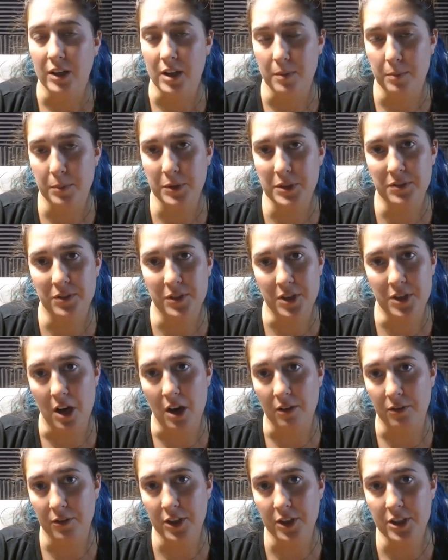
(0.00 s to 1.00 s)
a couple different
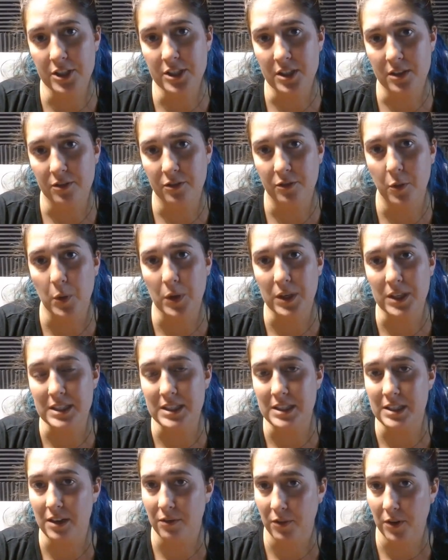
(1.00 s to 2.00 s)
offers for
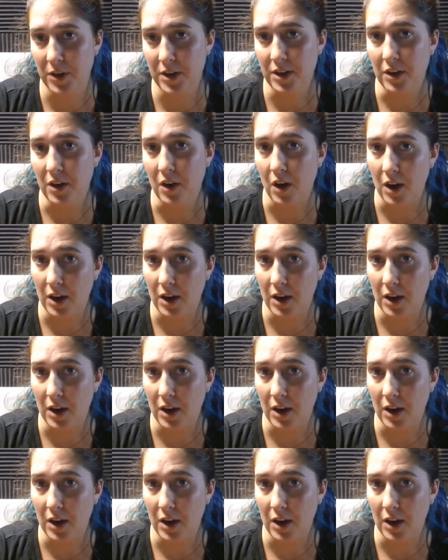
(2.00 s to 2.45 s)
different